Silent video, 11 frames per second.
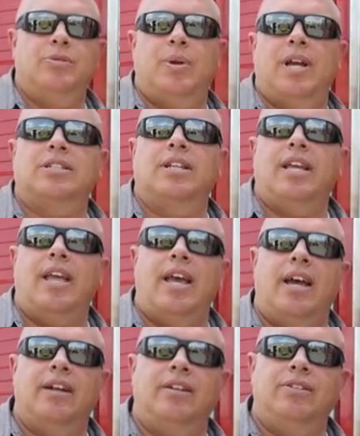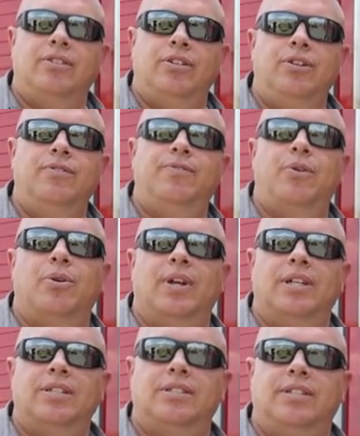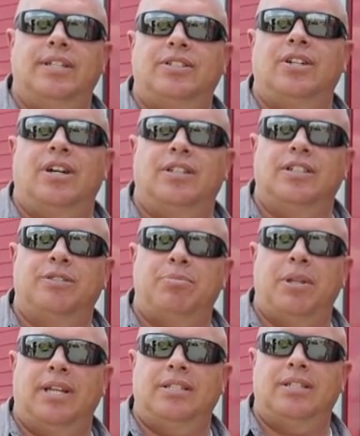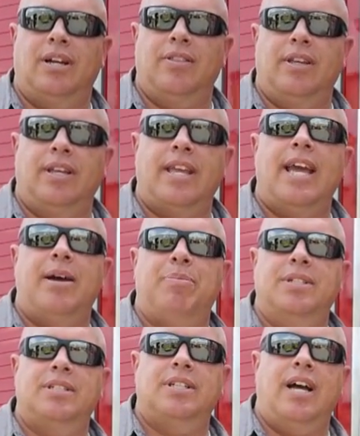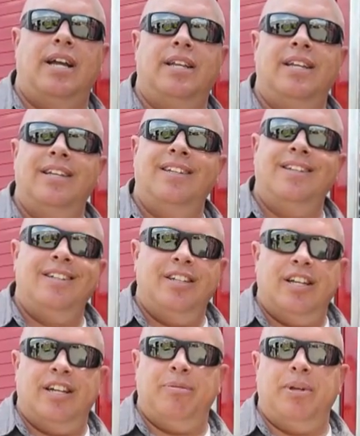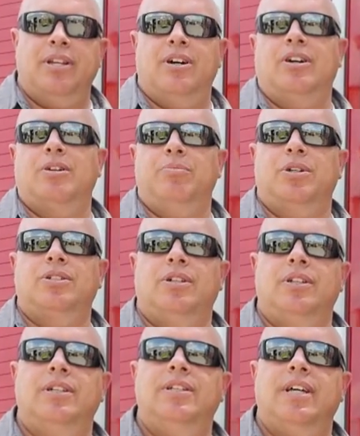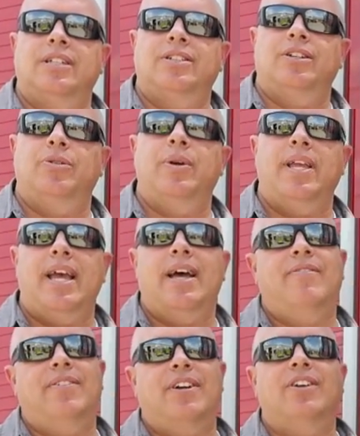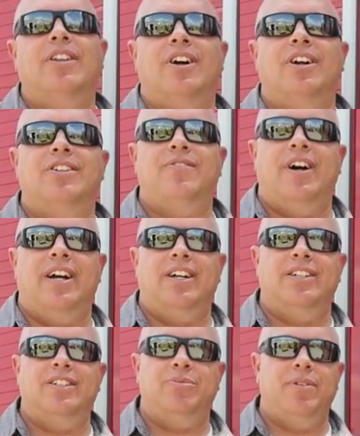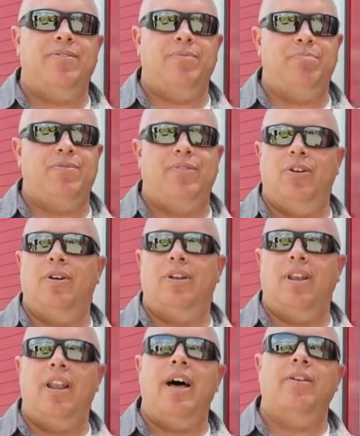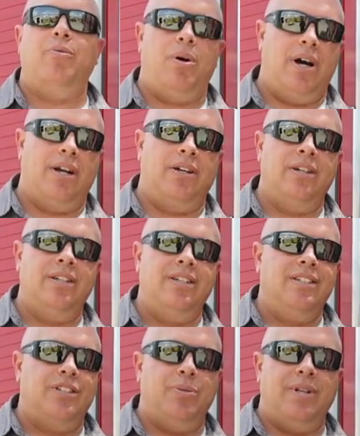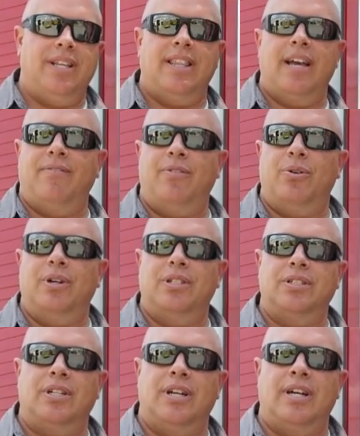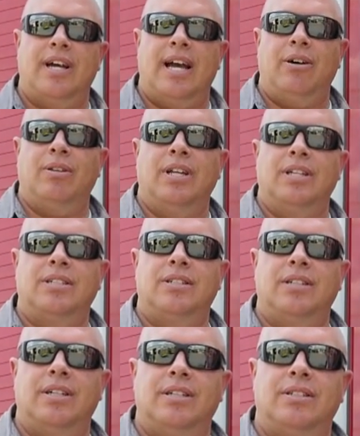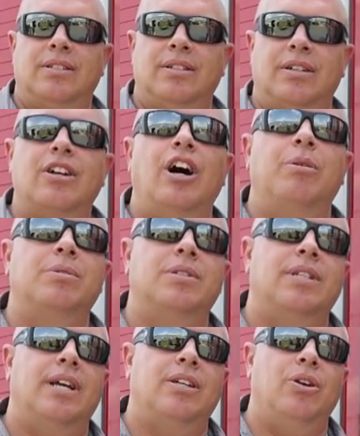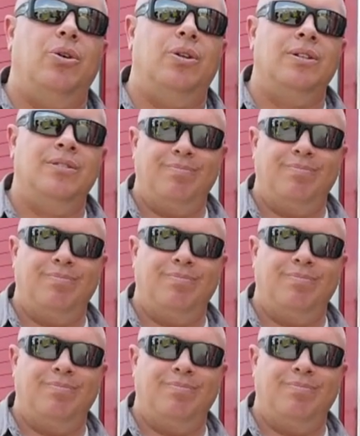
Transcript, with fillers: we actually had two 4-inch discharges placed on the captain's side. Being all commercial and industrial, we have very large fires and we flow a lot of water. So we need that 4-inch outlets to accomplish that goal.